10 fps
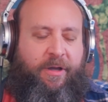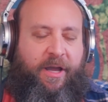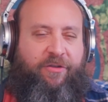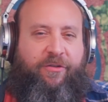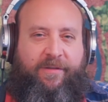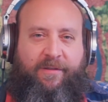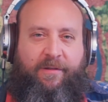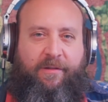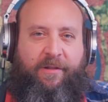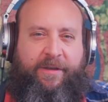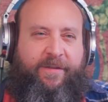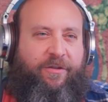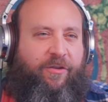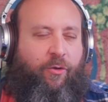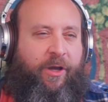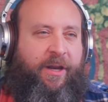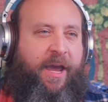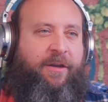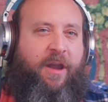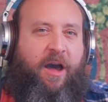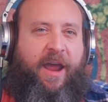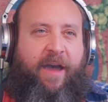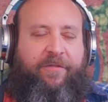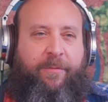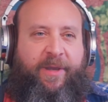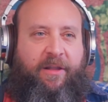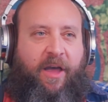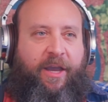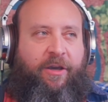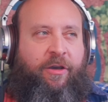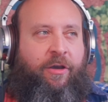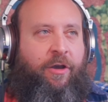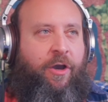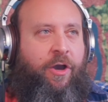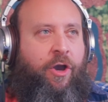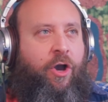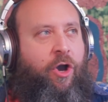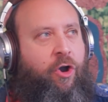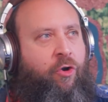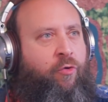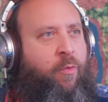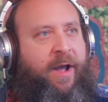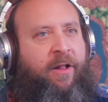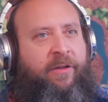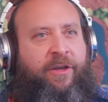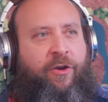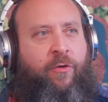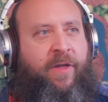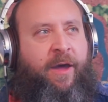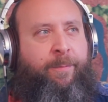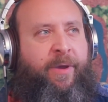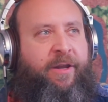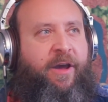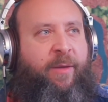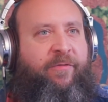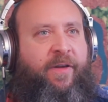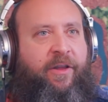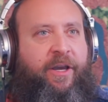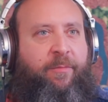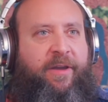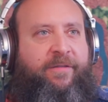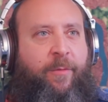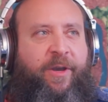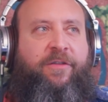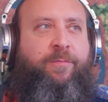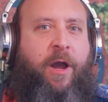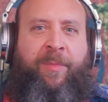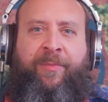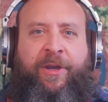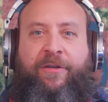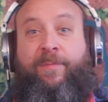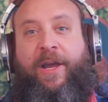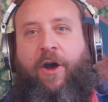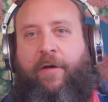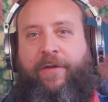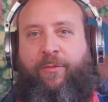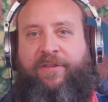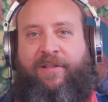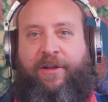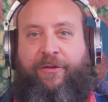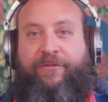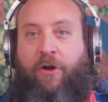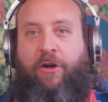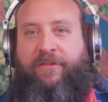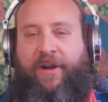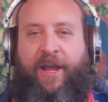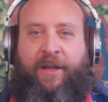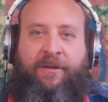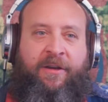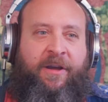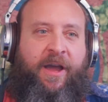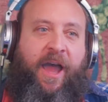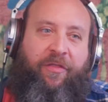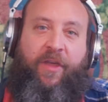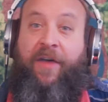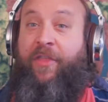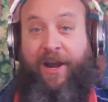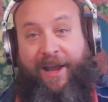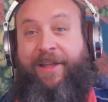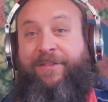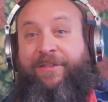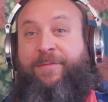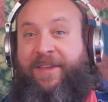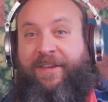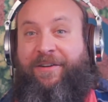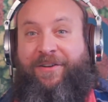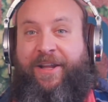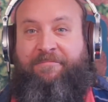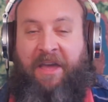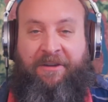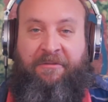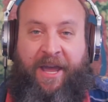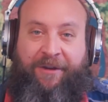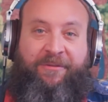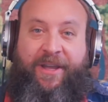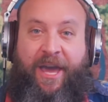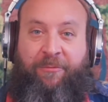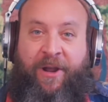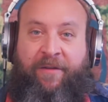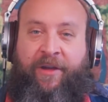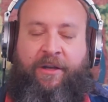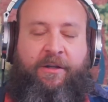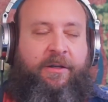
And just listen to it and not have to be like, oh, well, that pit I'm feeling in my stomach is probably because my coffee was a little strong today. And then I can dismiss it and get rid of it.